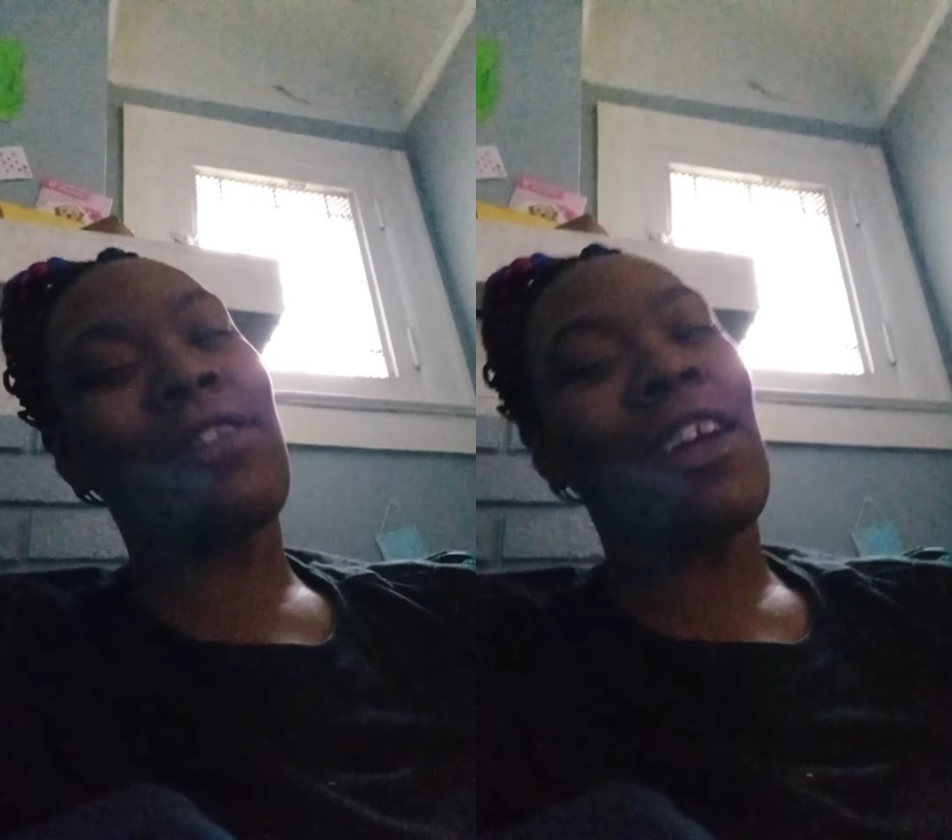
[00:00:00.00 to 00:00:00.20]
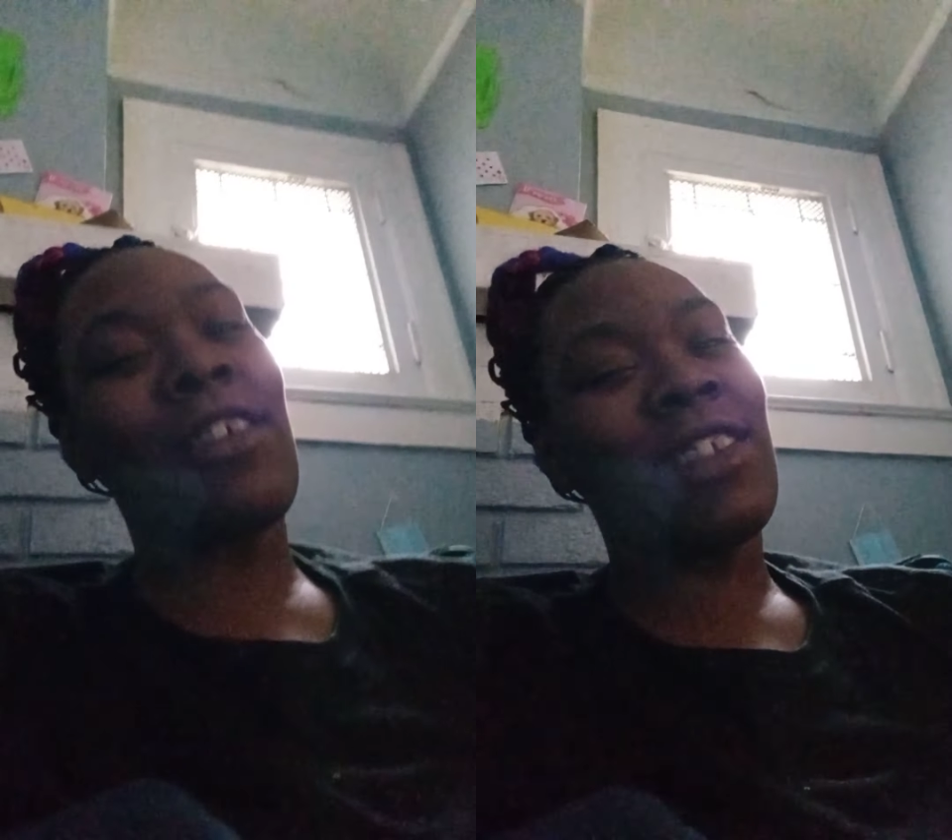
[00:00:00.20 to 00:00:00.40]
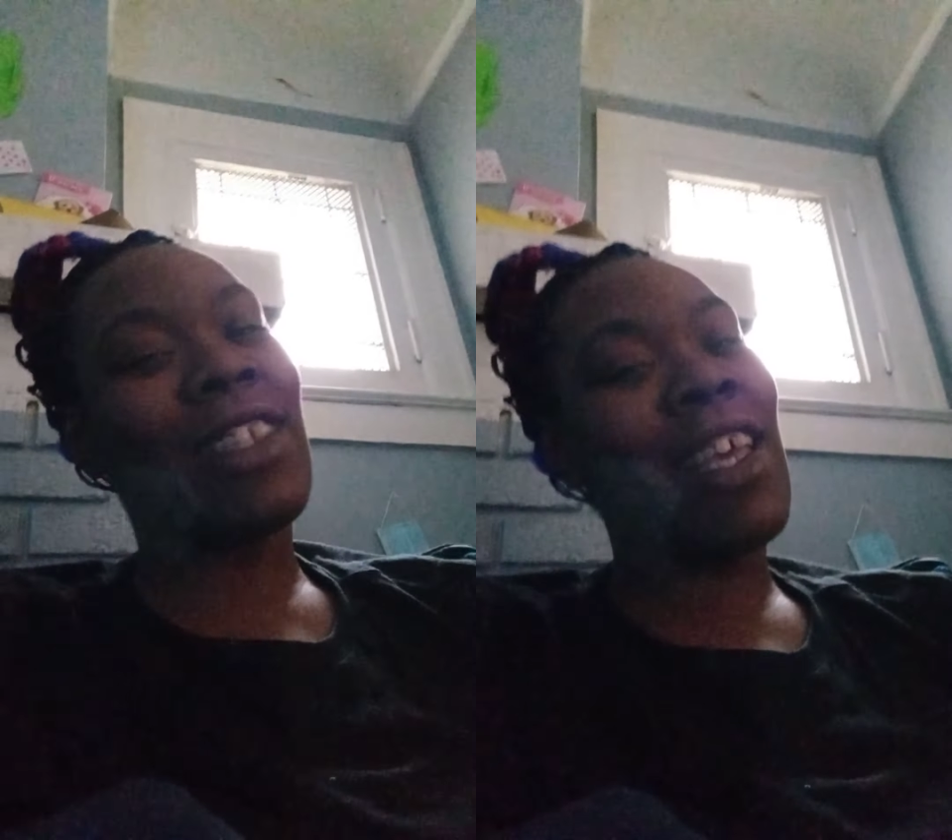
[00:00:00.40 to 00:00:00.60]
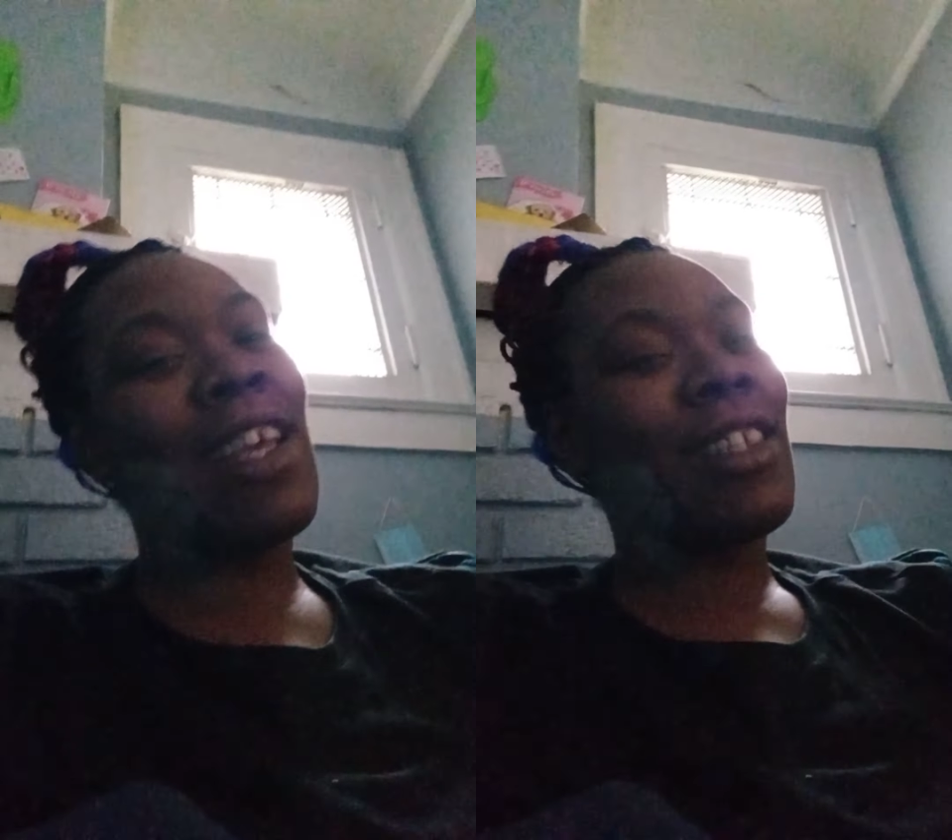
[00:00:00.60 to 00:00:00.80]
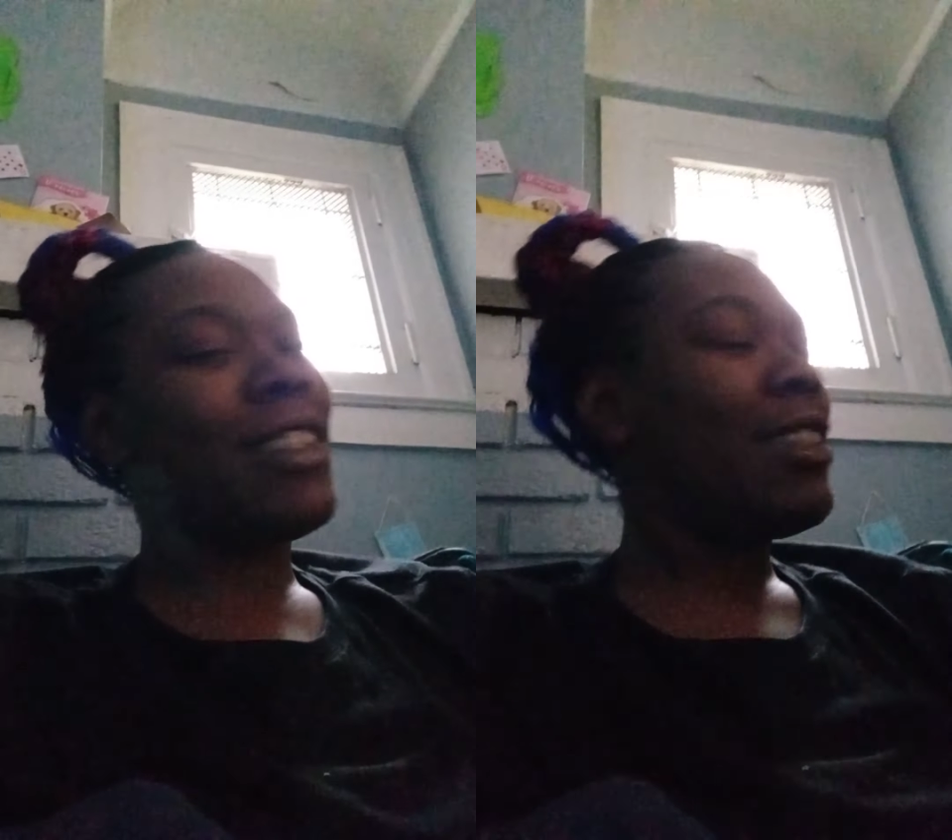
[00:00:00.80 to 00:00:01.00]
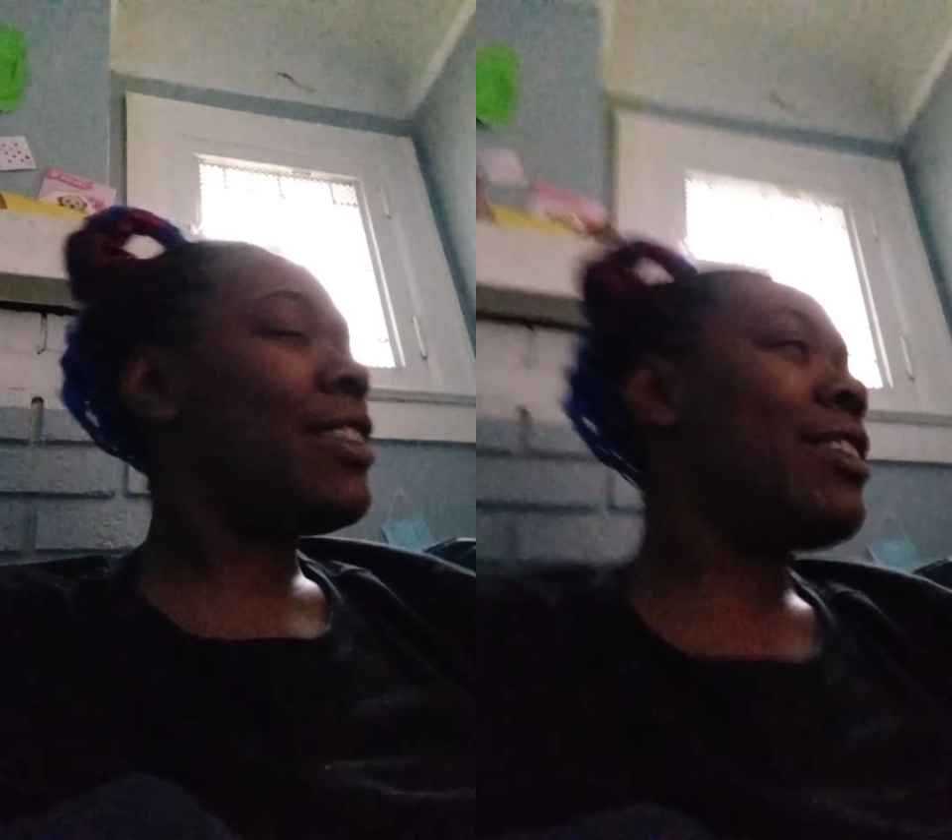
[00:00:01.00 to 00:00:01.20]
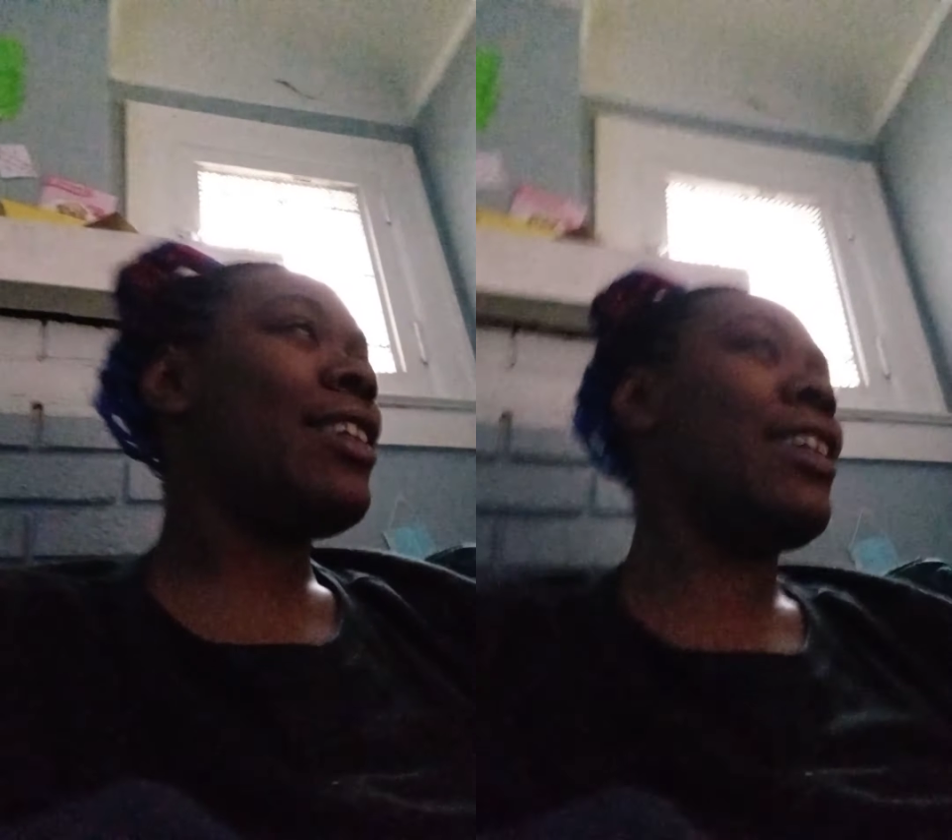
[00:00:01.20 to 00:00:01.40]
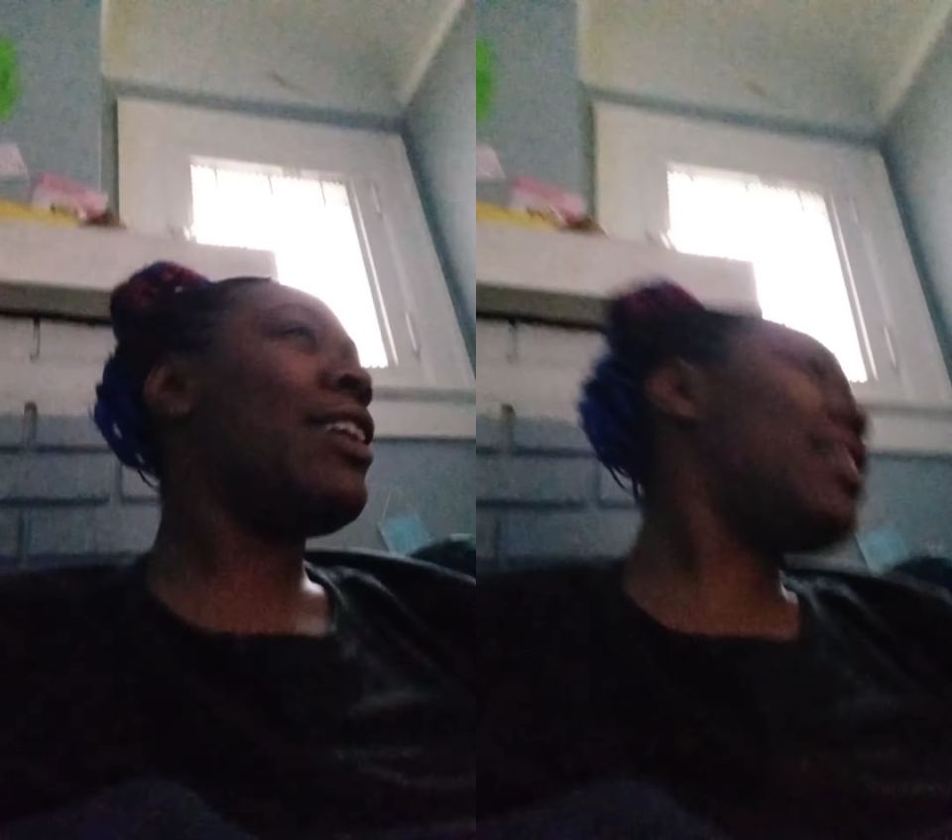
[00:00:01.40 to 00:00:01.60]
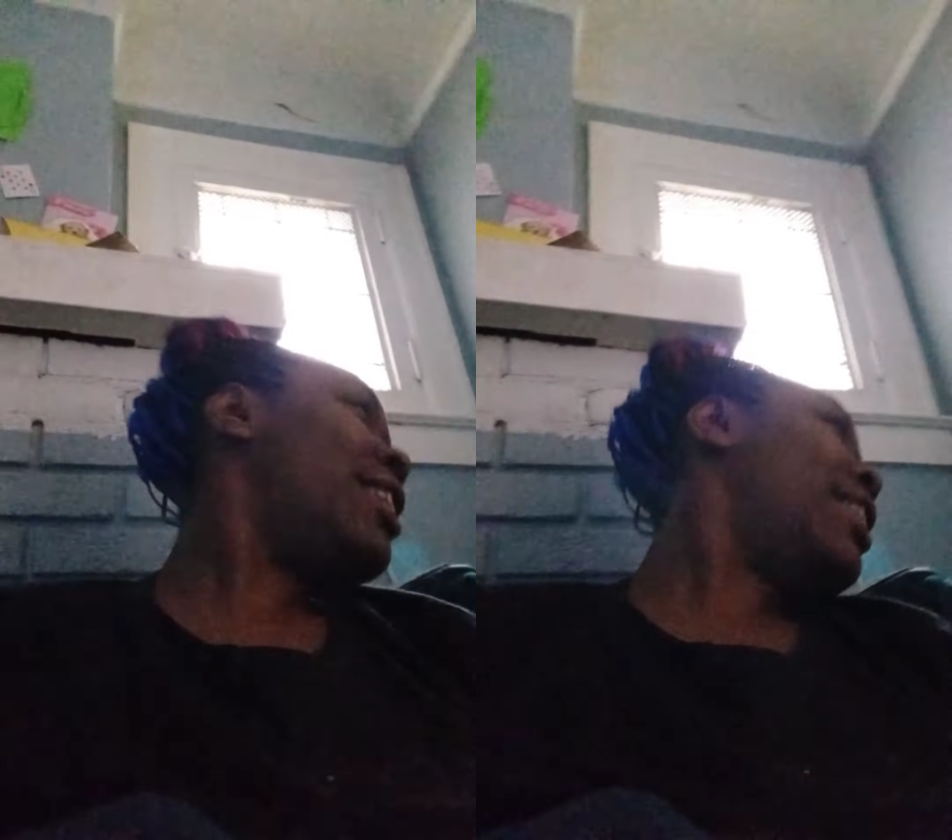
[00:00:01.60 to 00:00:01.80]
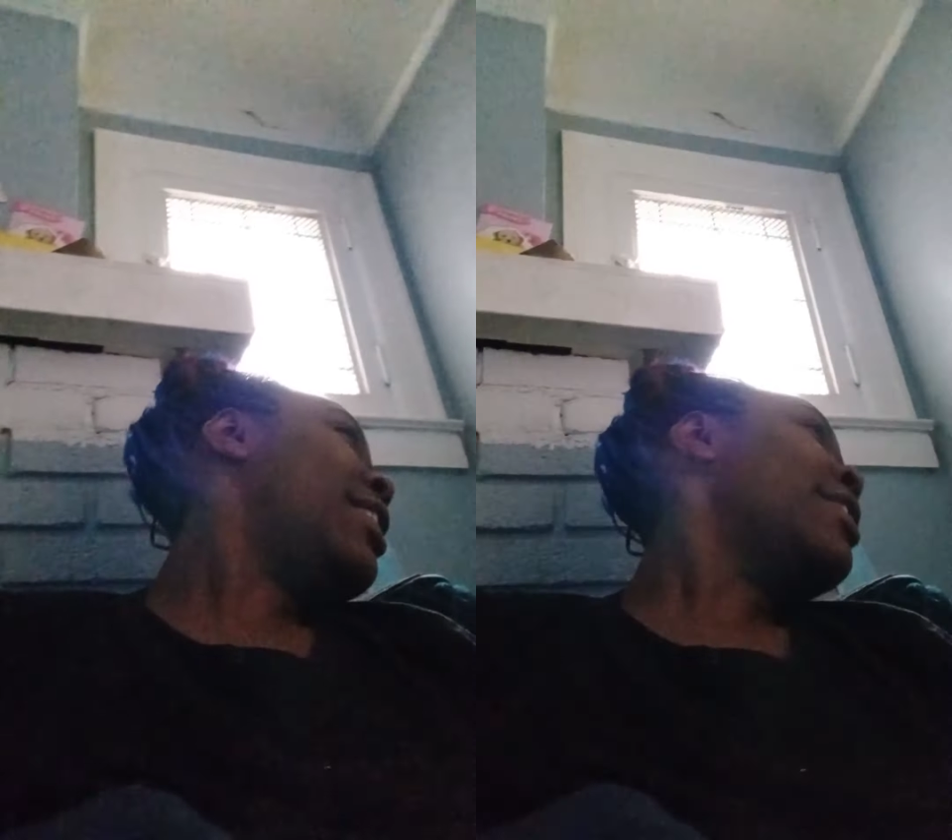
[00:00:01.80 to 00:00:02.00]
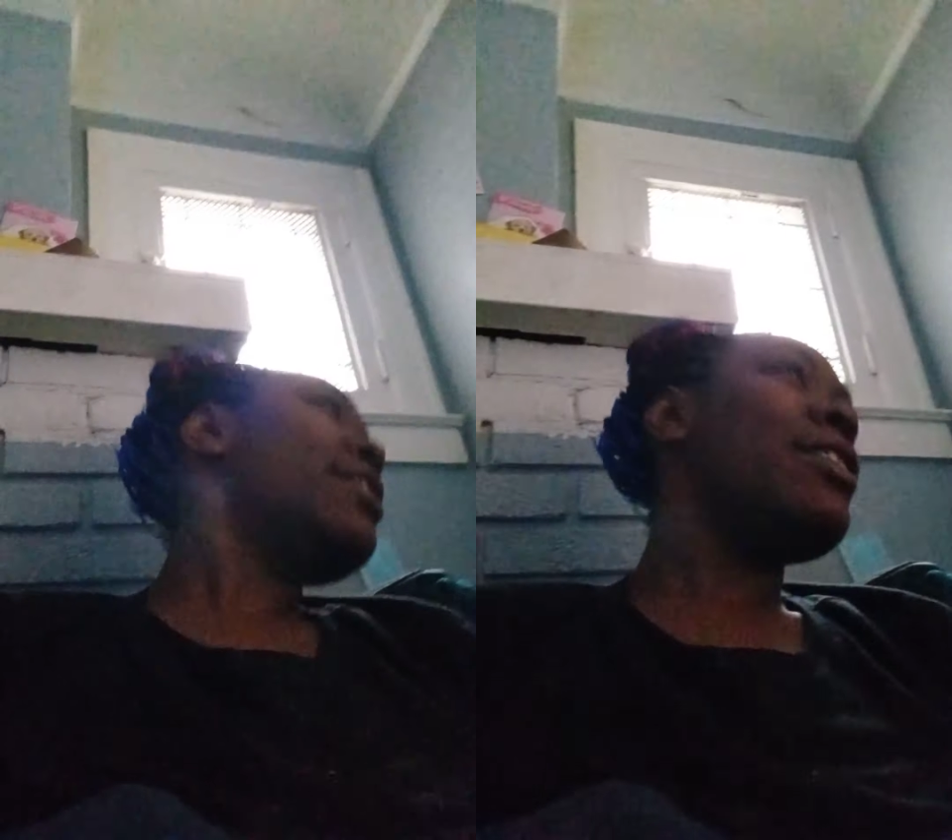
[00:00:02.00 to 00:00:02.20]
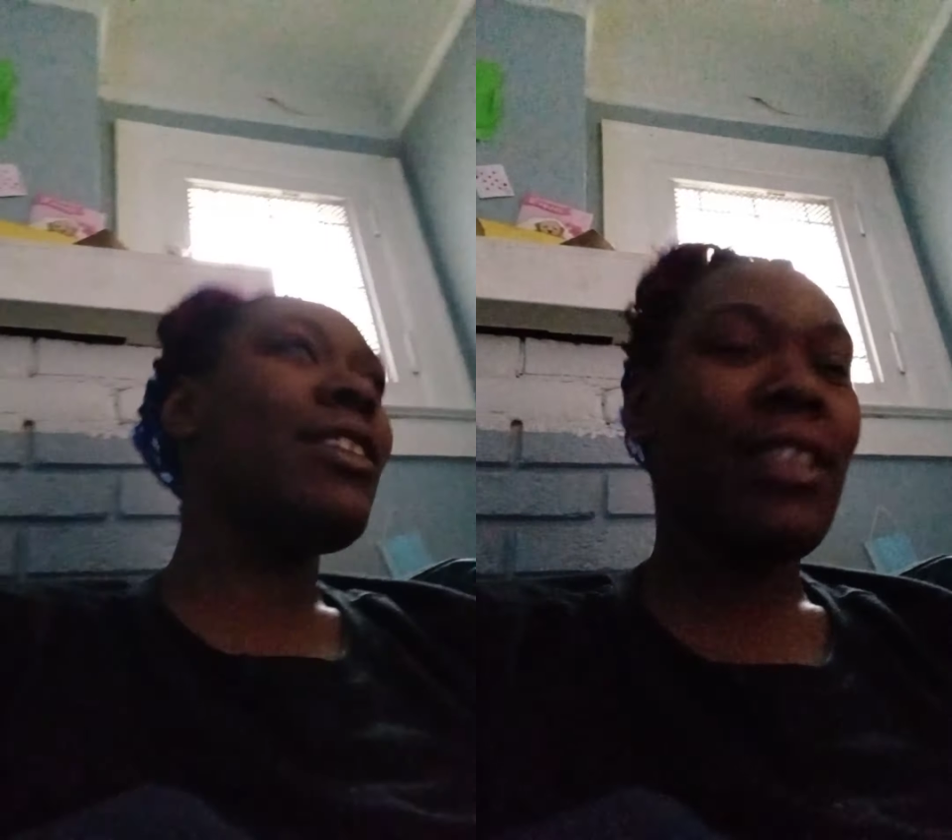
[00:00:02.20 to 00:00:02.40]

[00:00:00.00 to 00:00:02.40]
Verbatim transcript: 36 in Lennox.